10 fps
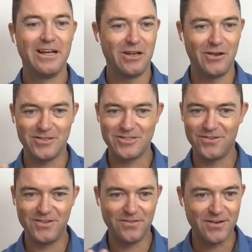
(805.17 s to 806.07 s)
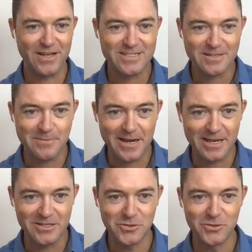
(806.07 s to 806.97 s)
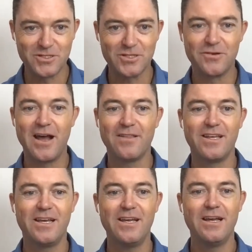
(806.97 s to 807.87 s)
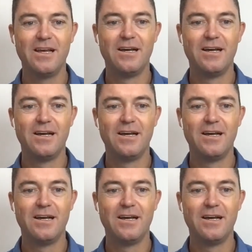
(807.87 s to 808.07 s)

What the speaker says: lots of different estimating tools that are out there.